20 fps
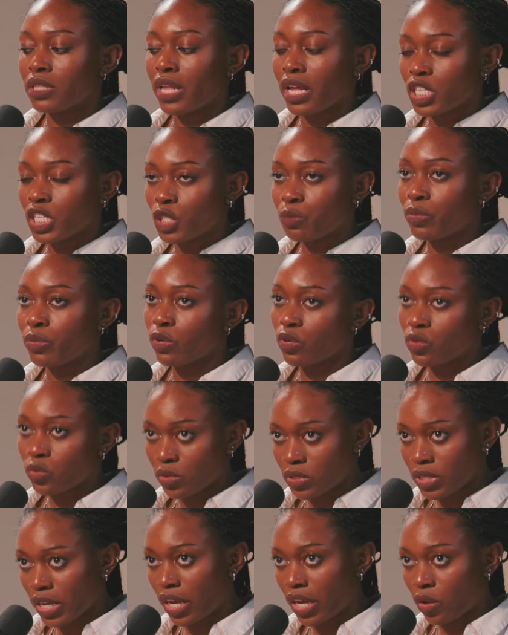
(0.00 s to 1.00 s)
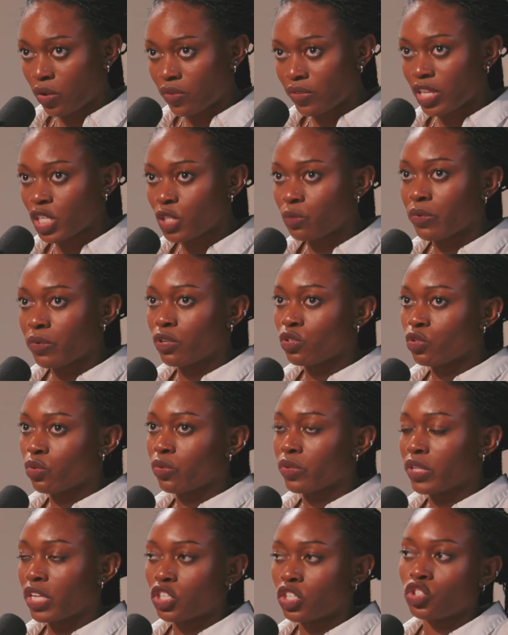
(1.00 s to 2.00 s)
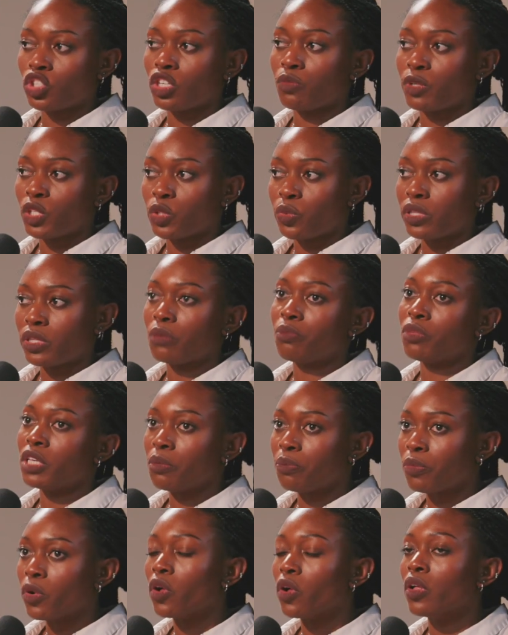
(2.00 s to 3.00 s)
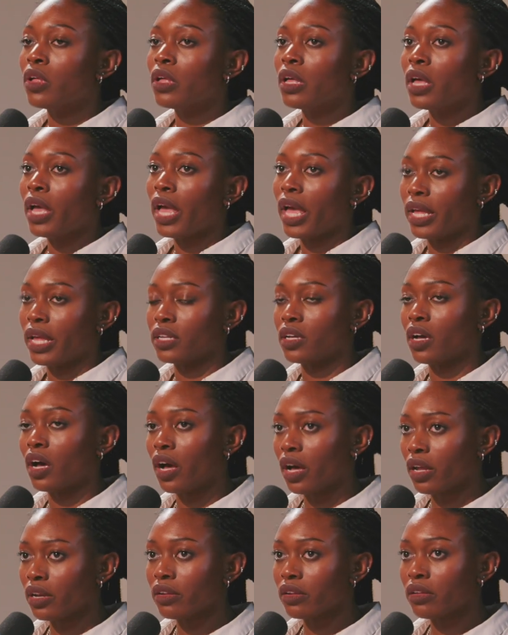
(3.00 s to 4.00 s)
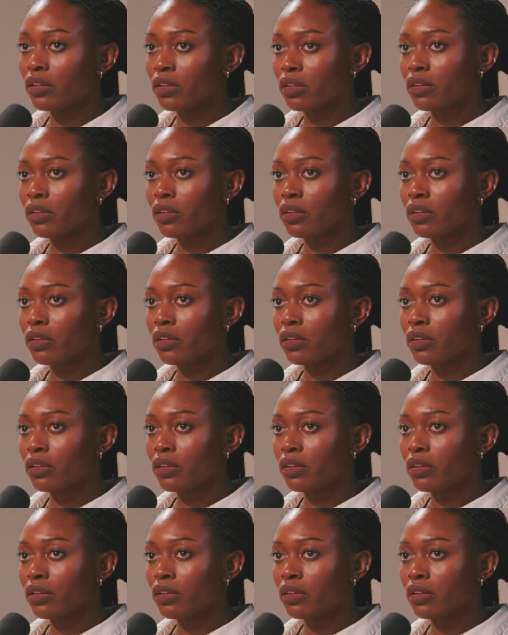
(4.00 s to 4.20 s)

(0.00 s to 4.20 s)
that spiritual title and that spiritual relationship between the people and God?